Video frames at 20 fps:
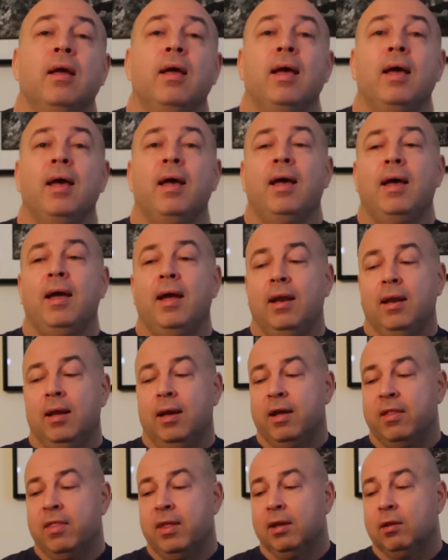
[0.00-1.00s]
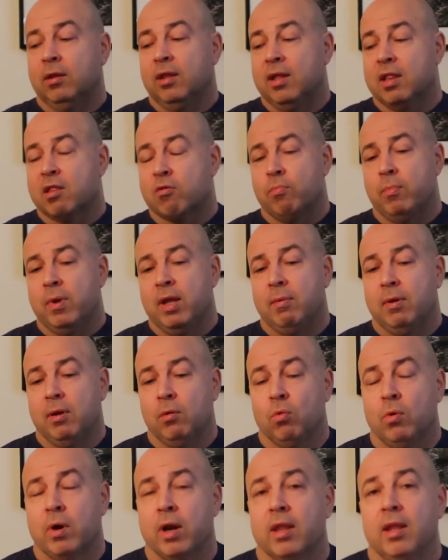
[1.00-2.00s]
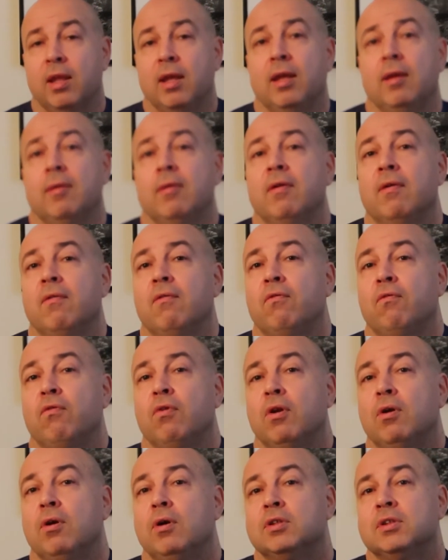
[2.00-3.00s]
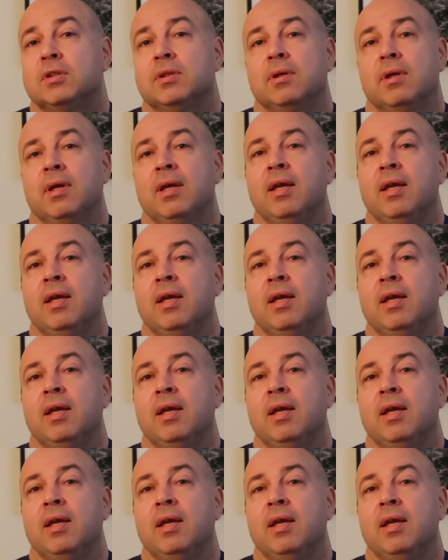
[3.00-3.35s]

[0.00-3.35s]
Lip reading: and I think this may be one of the flaws